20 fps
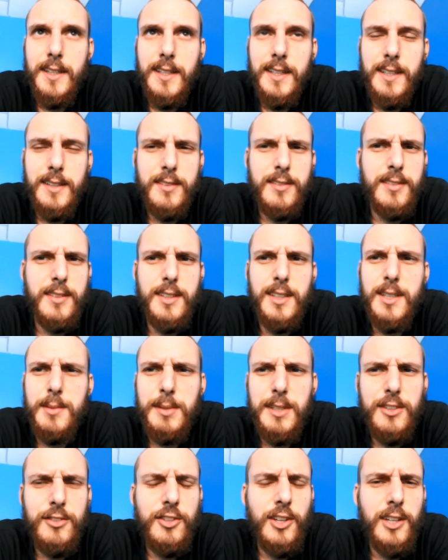it's going to
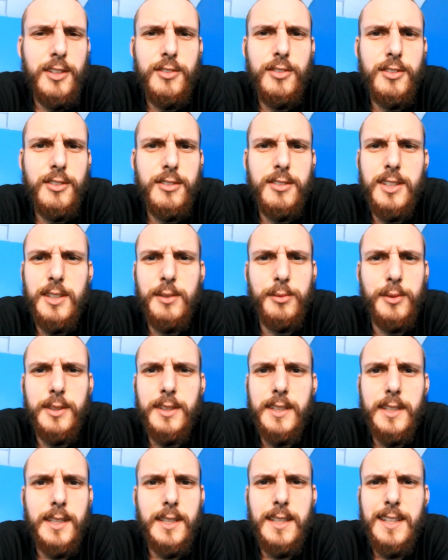be judged
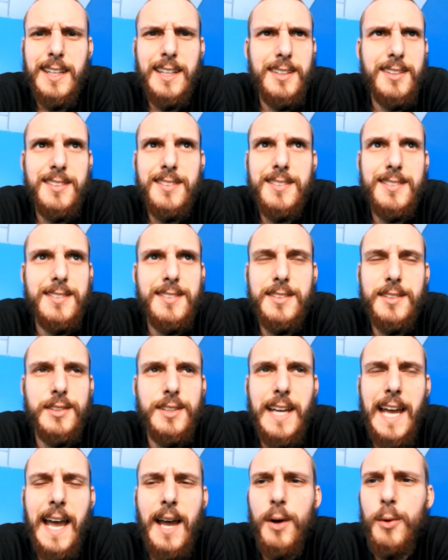differently. And
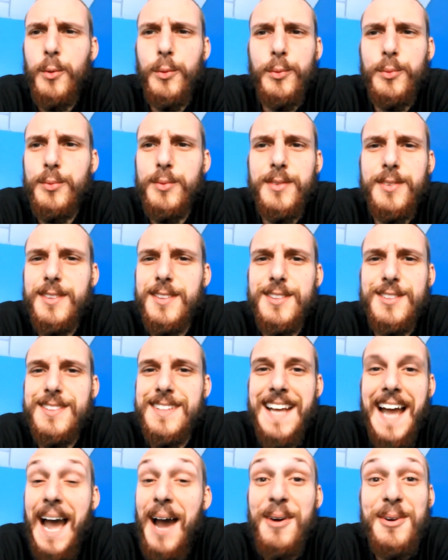how
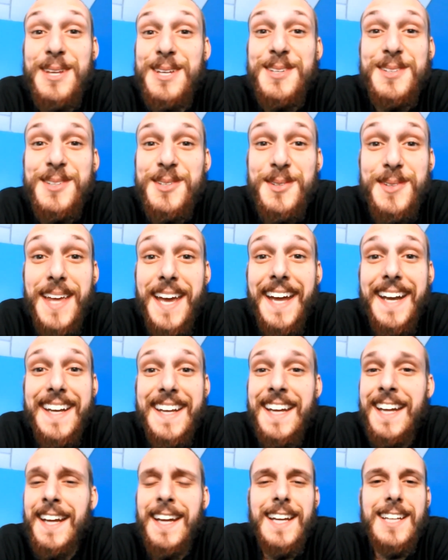do you do that?
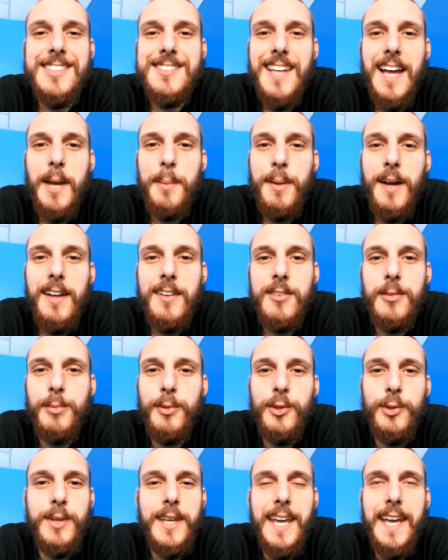It's not possible.
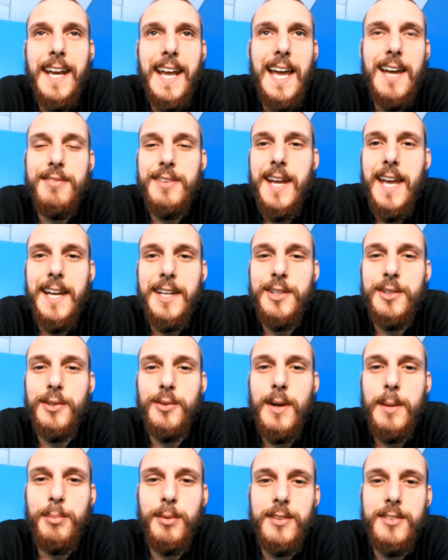You can't have an accurate
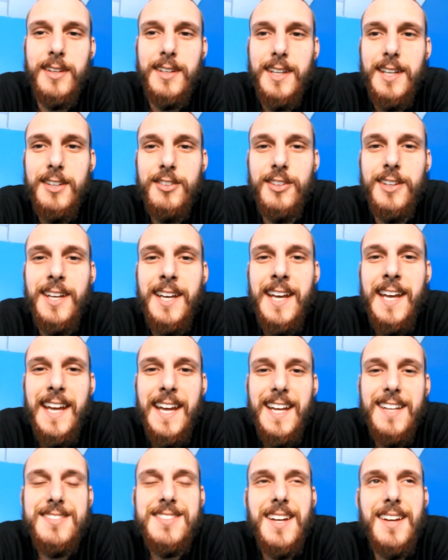representation.
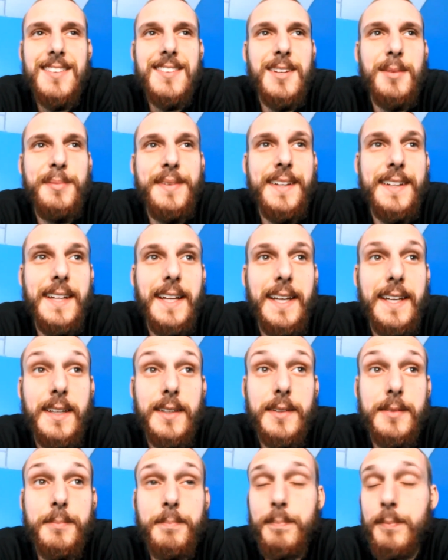It's not something
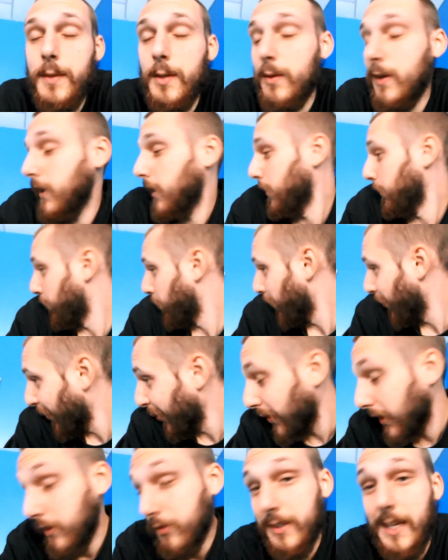like, okay,
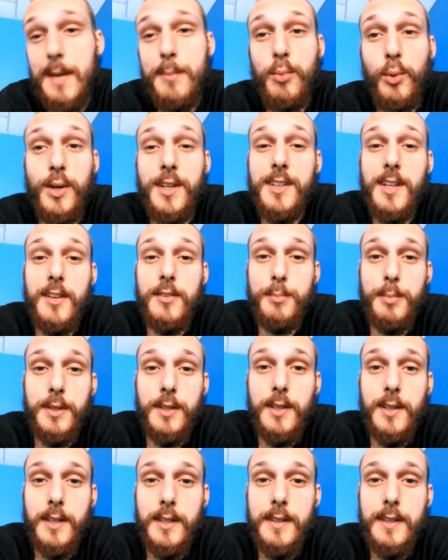if skateboarding does
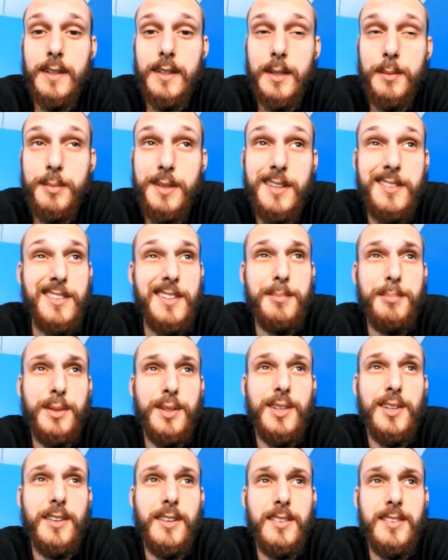belong in the Olympics, it
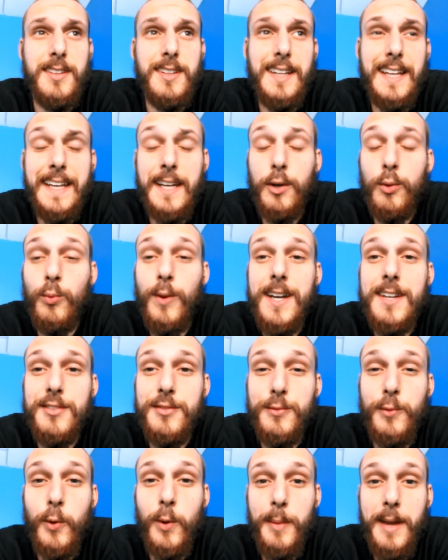belongs in like a race
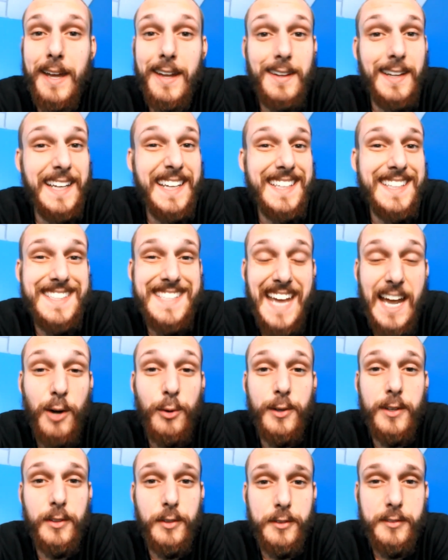format, like
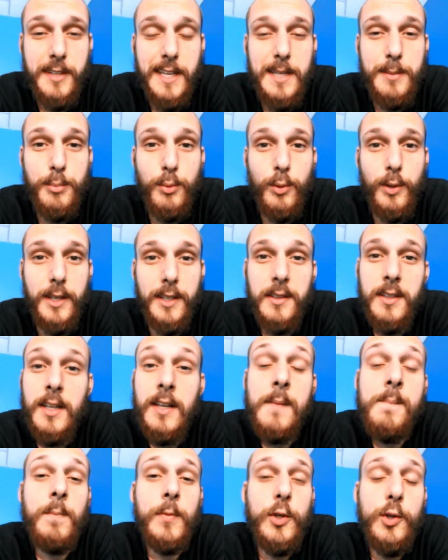downhill skateboarding.
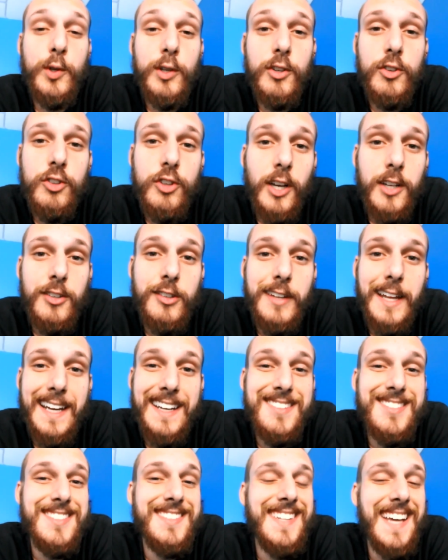You can judge that.
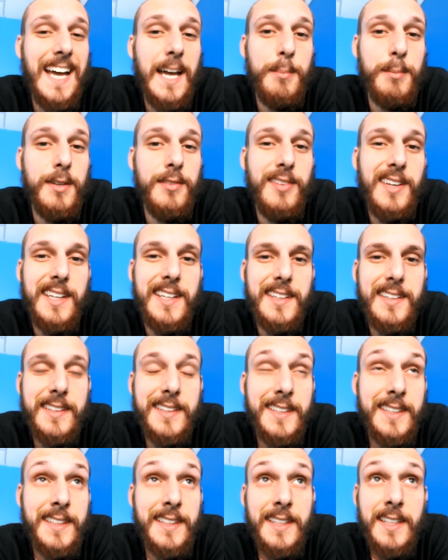It's a timed event.
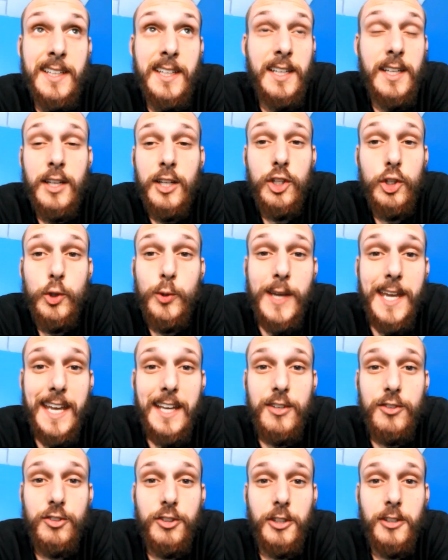You
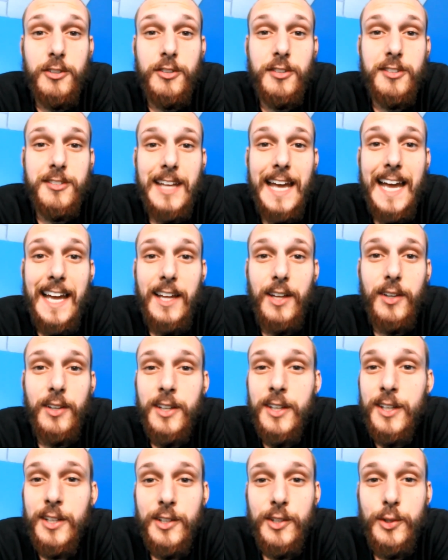can't judge style.
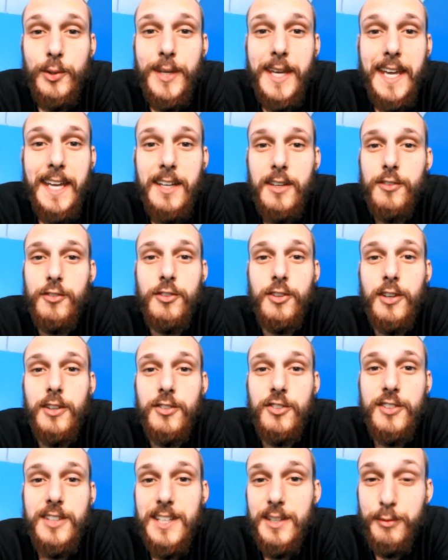You can't
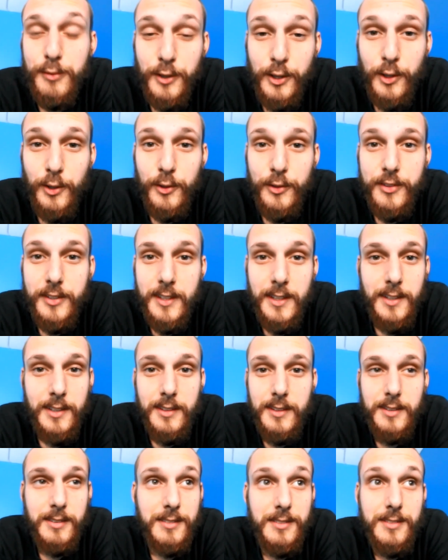judge difficulty.
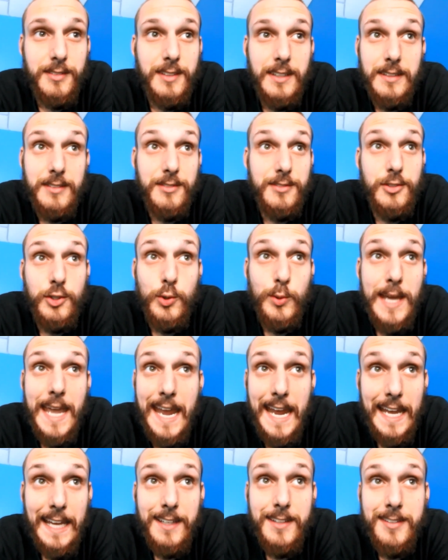You
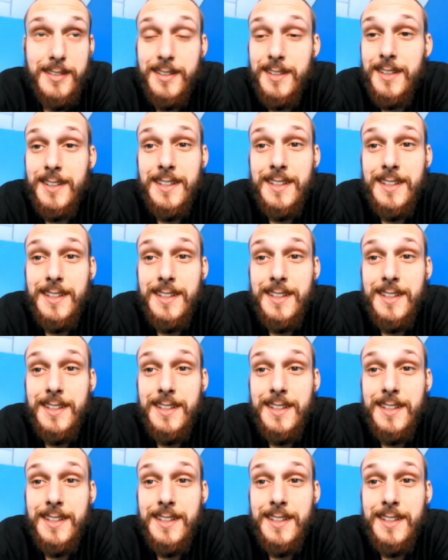can't.